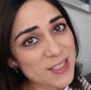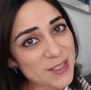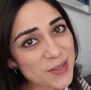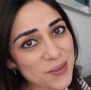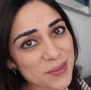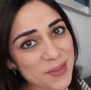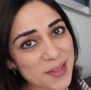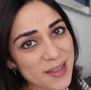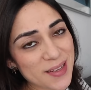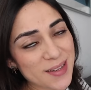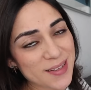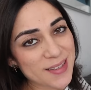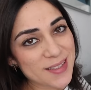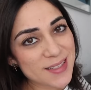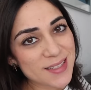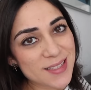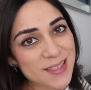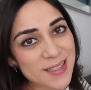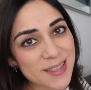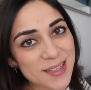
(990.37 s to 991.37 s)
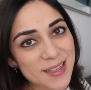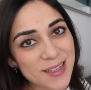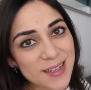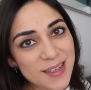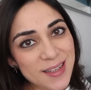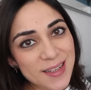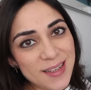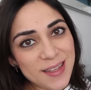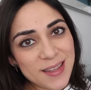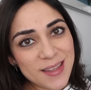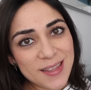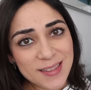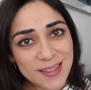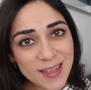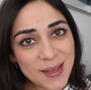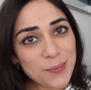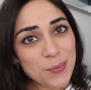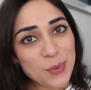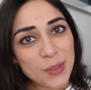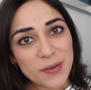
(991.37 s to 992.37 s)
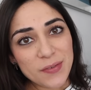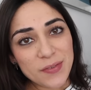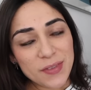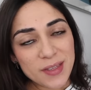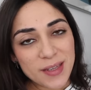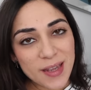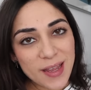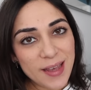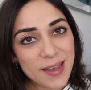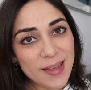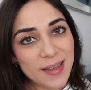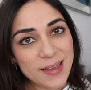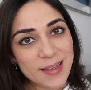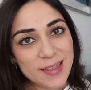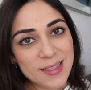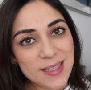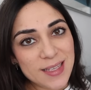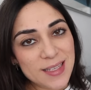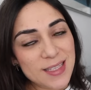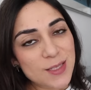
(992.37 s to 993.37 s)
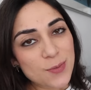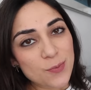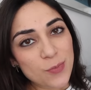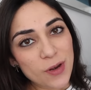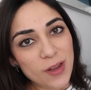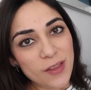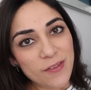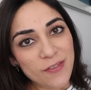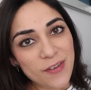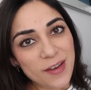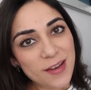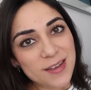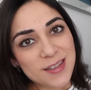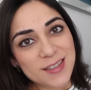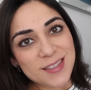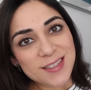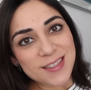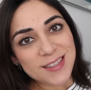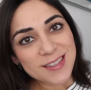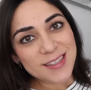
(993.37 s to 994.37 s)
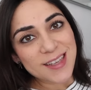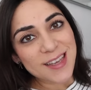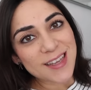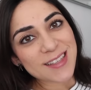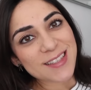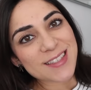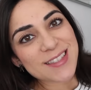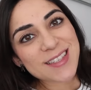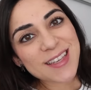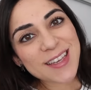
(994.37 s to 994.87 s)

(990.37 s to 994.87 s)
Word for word: So that is the tempo of the day. It's, it's pretty fast, intense.